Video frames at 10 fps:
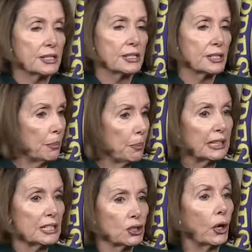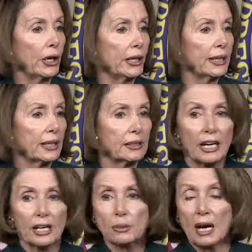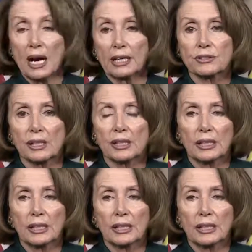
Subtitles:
is their biggest guardian of our democracy.